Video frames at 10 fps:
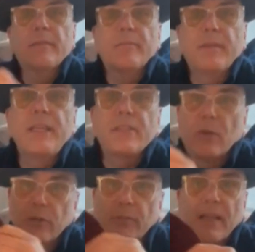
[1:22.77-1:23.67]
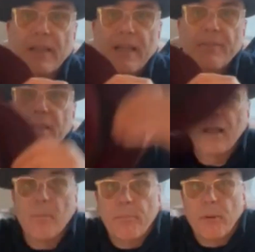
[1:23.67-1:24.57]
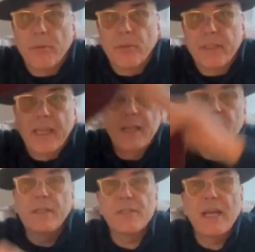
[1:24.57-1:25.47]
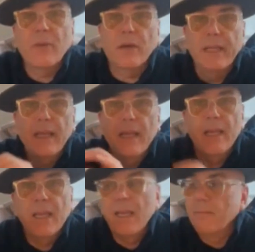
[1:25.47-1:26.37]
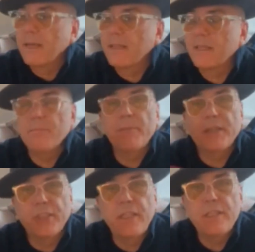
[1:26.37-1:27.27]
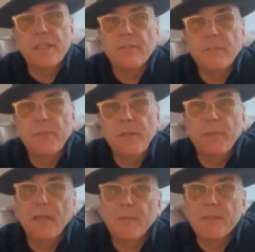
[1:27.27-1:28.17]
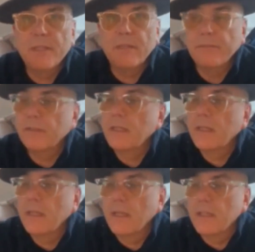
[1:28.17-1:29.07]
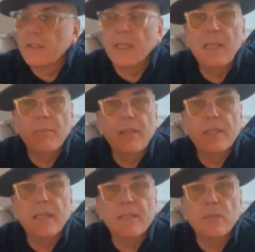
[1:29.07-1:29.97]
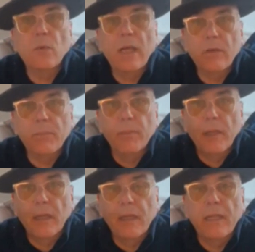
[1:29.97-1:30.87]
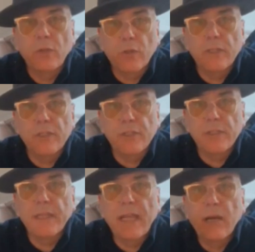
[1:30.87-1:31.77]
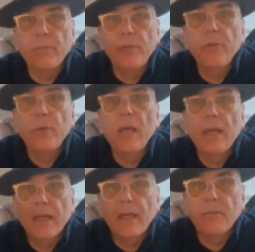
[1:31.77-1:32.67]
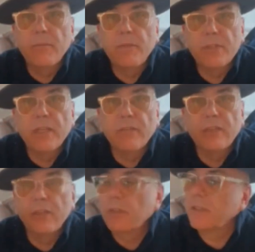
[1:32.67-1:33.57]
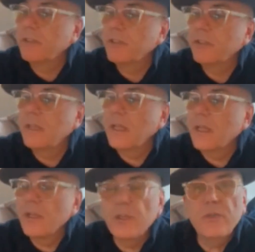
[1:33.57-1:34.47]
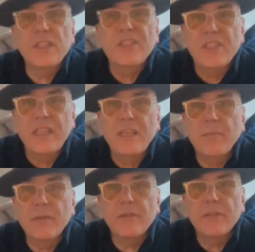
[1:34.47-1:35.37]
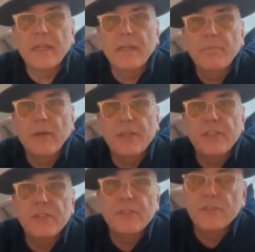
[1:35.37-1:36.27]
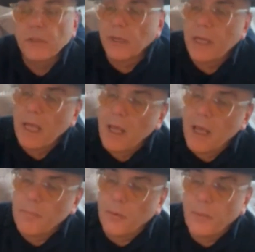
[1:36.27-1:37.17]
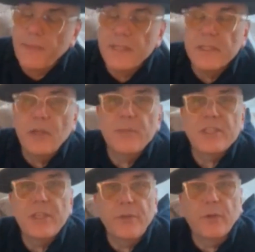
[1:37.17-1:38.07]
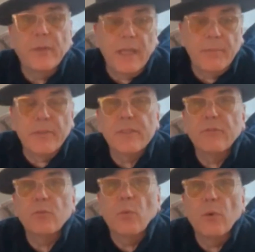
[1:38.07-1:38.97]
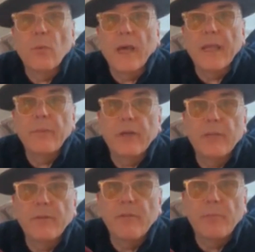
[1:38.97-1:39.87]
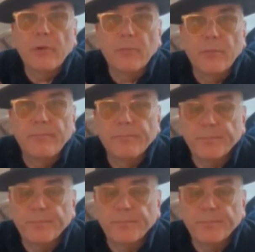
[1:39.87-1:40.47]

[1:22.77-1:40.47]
Please hold them like that and pop them on your head, because that way it makes it much easier for people like myself to keep these hats or help in good condition, and help you keep them yourselves in good condition using steam and brushes and so on. But when there's no material there because they've fallen away, we've got a bit of a problem.